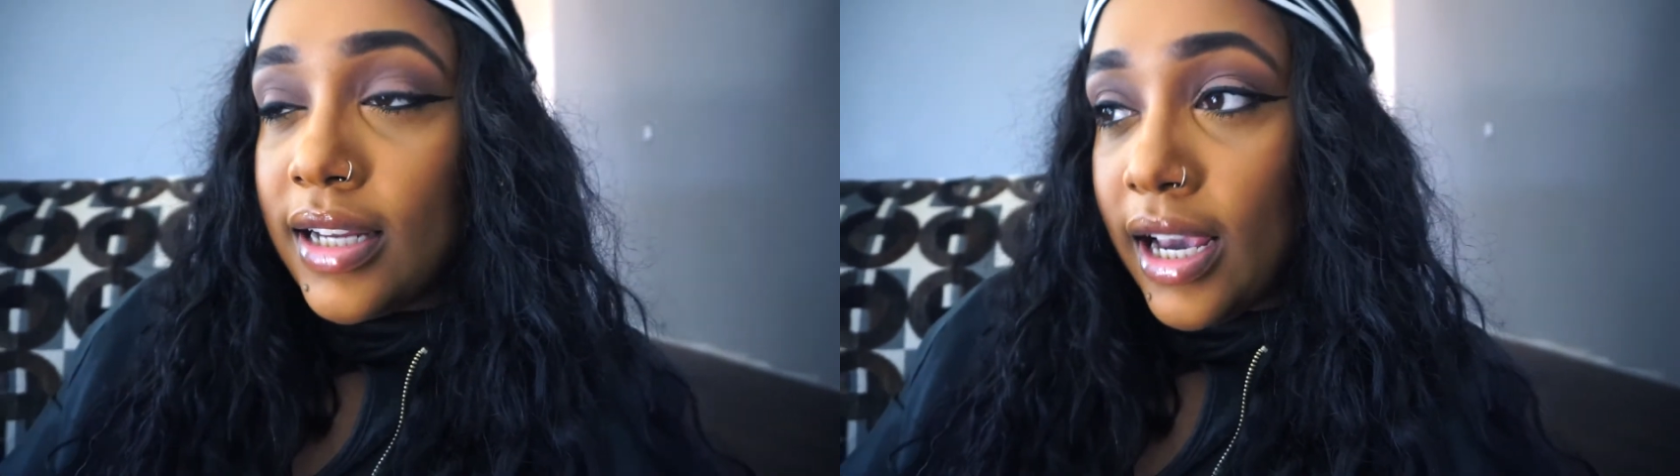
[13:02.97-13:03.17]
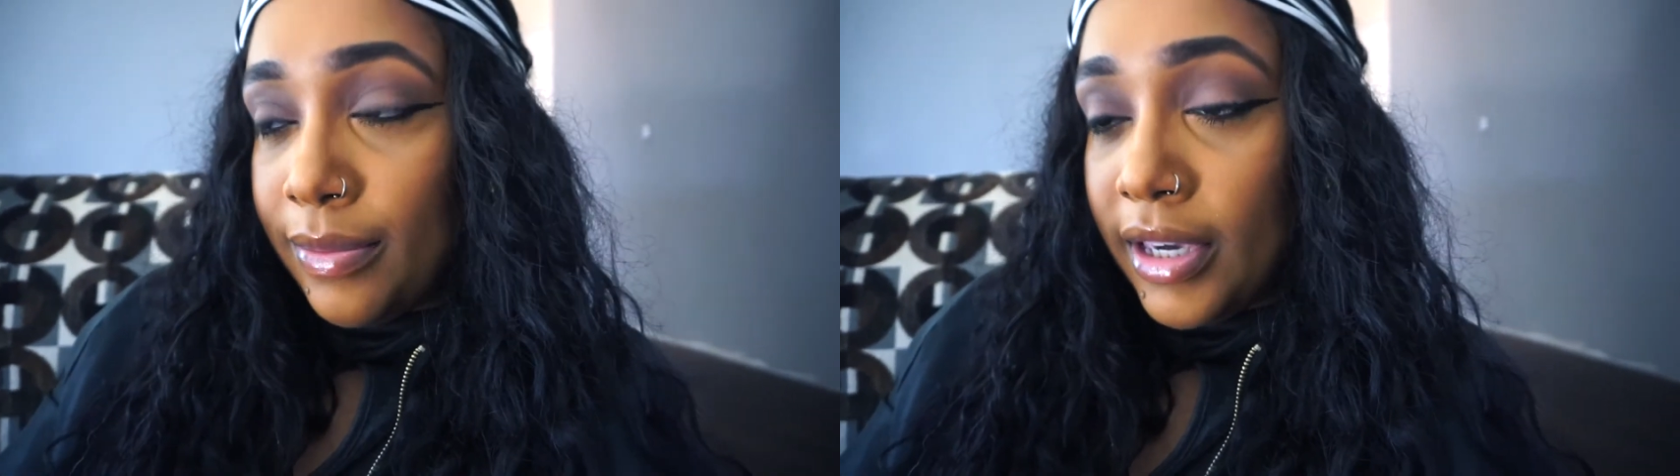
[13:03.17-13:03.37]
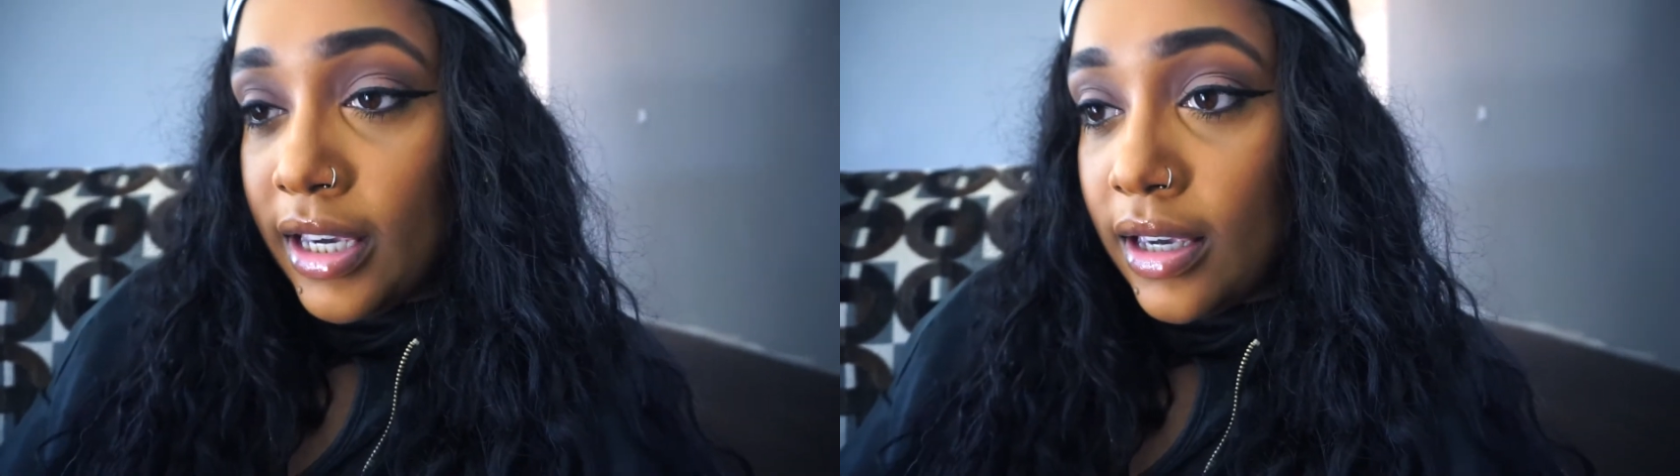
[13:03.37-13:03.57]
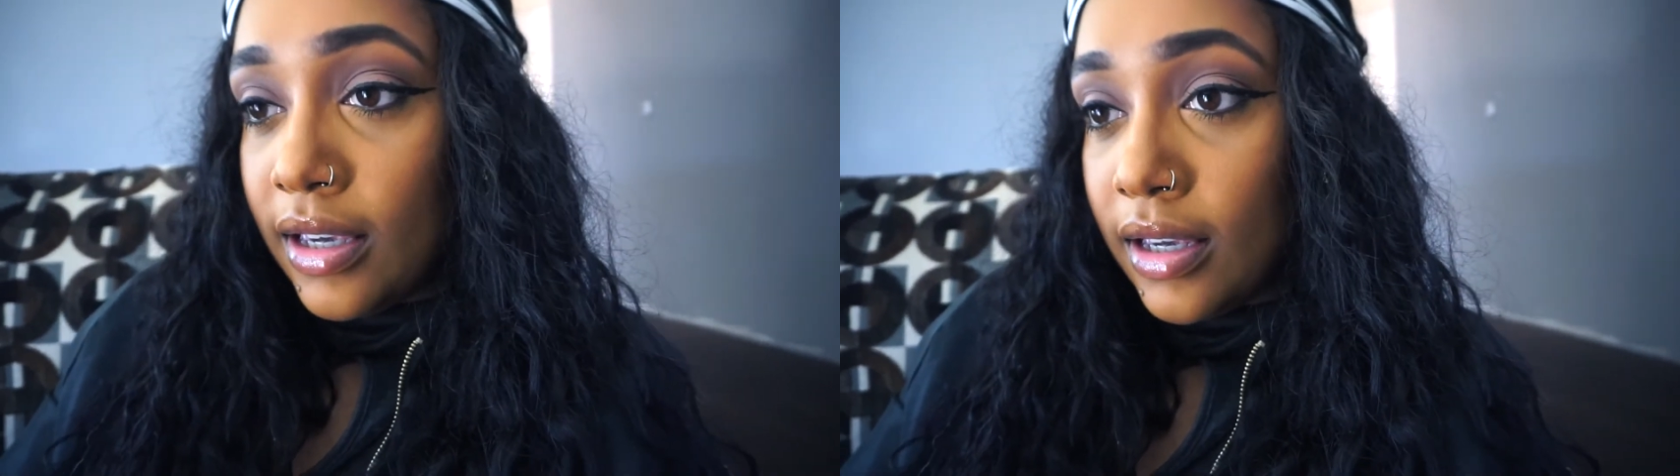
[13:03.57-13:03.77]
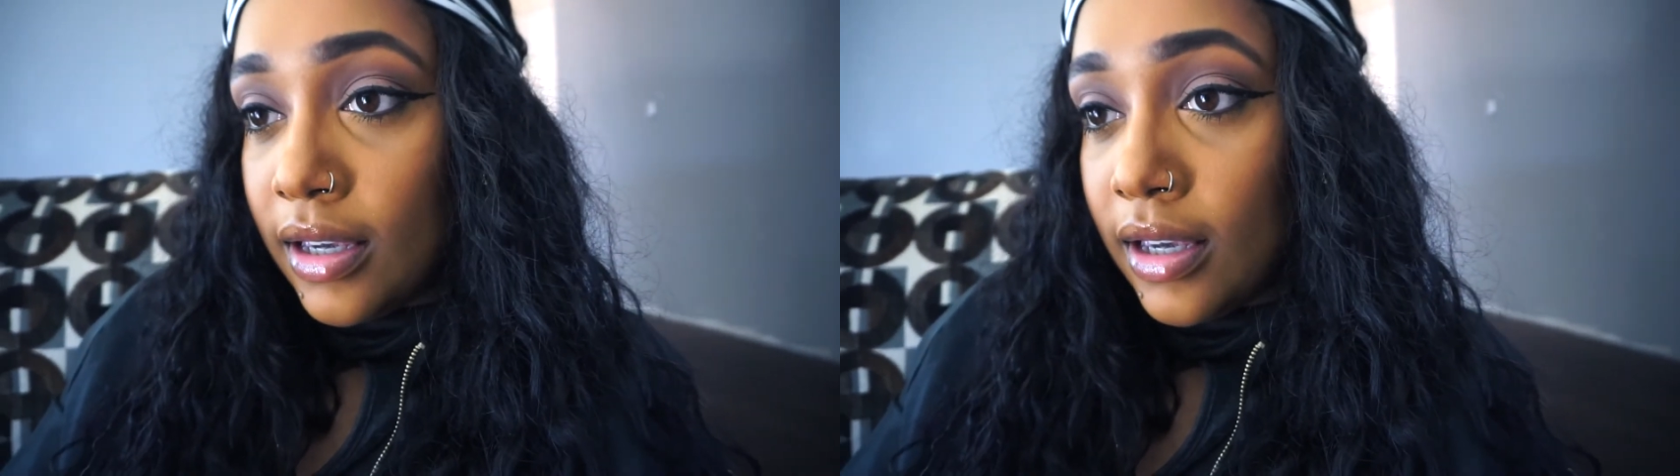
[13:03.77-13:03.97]
timing.
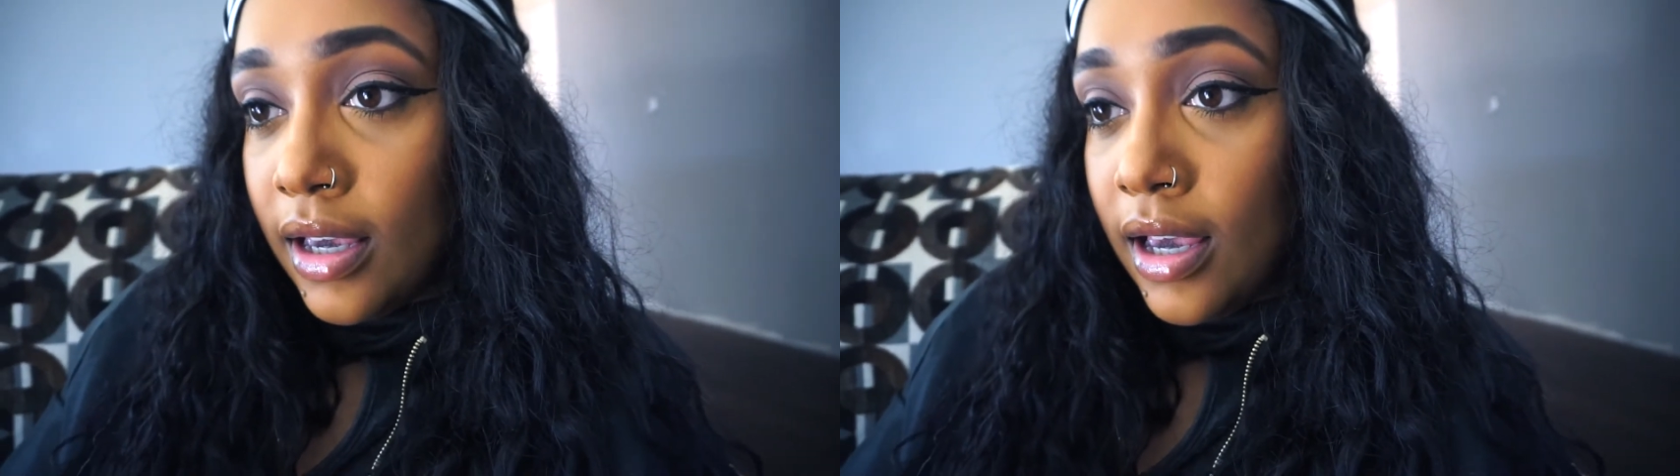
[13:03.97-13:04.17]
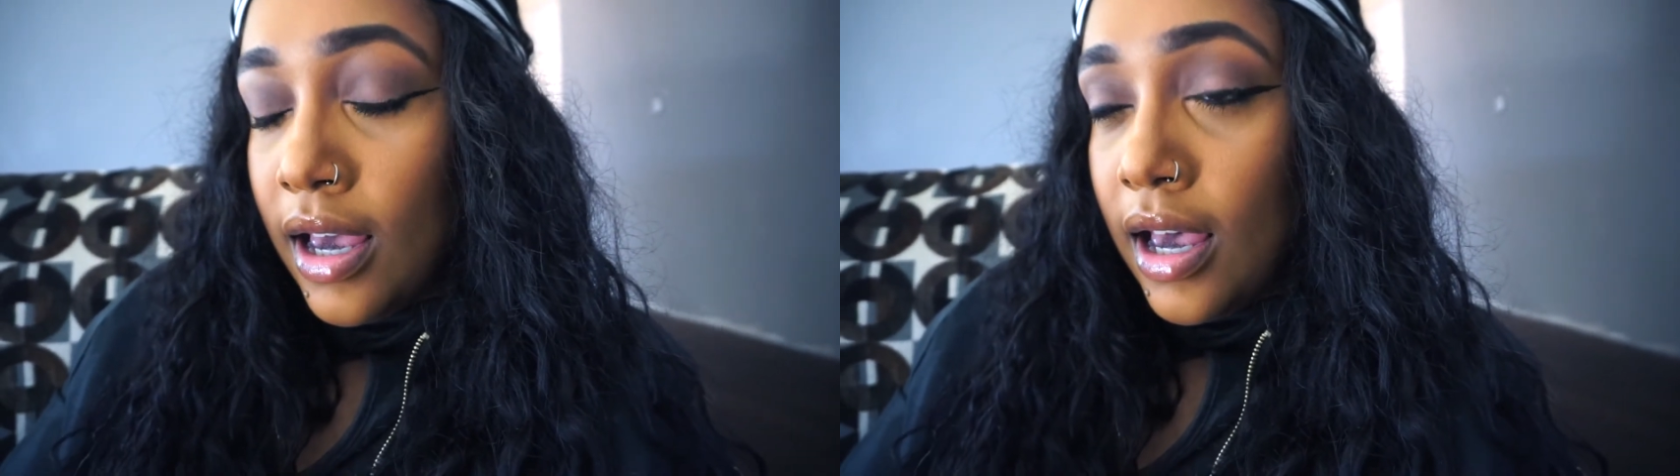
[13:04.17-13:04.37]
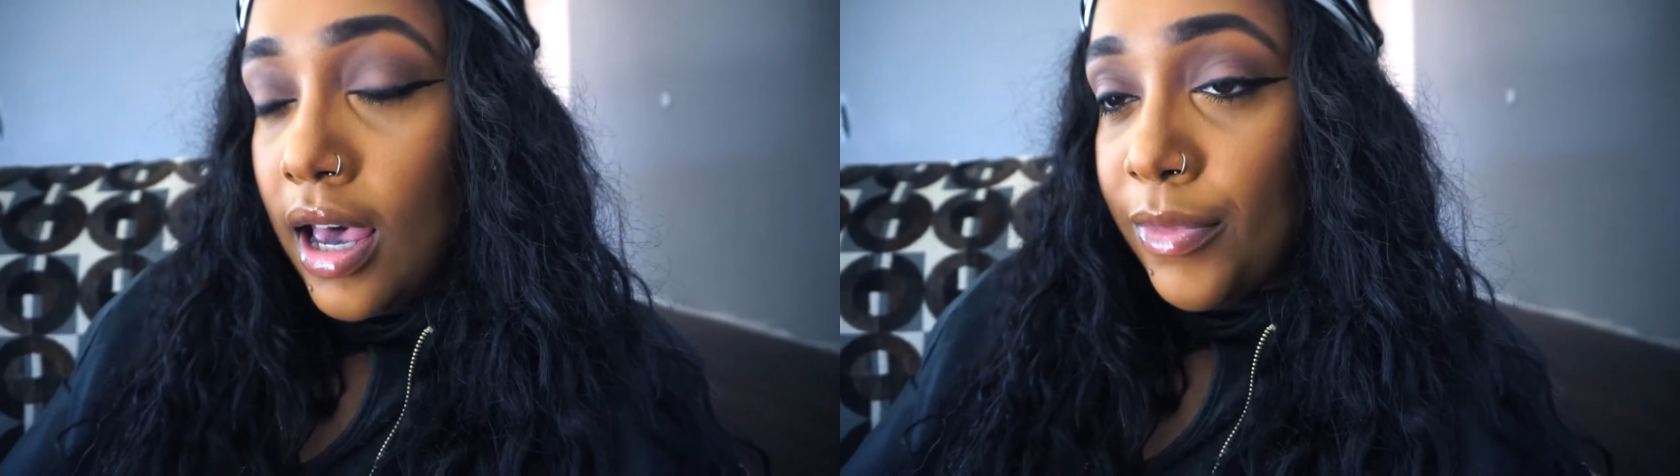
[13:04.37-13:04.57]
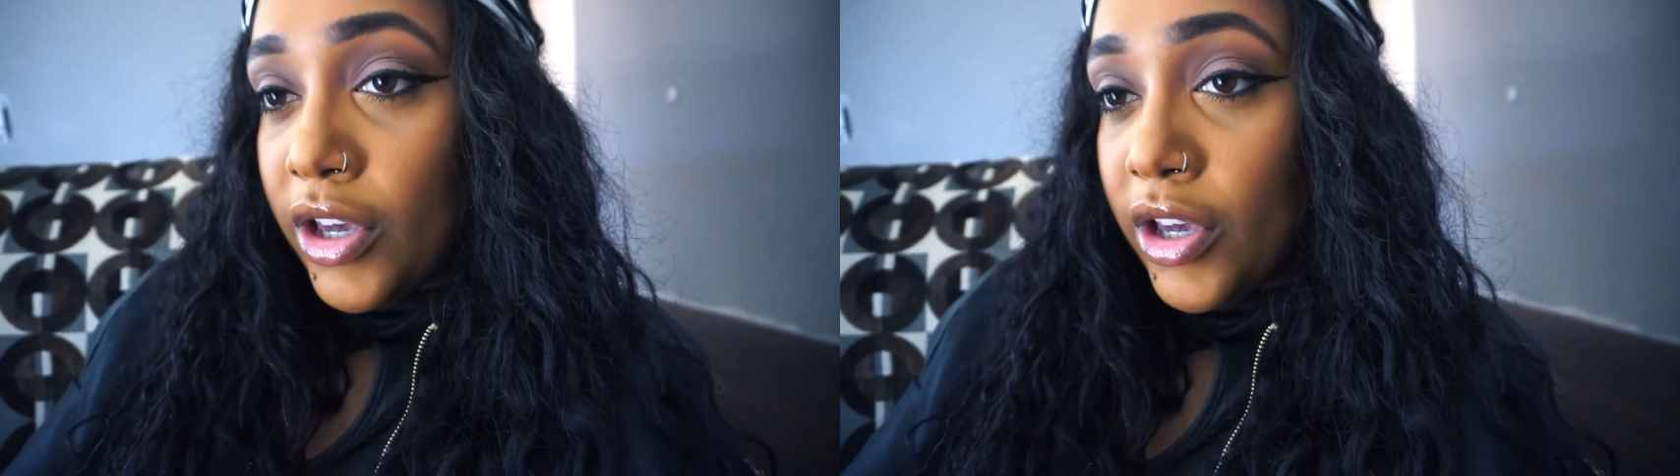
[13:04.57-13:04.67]
I'm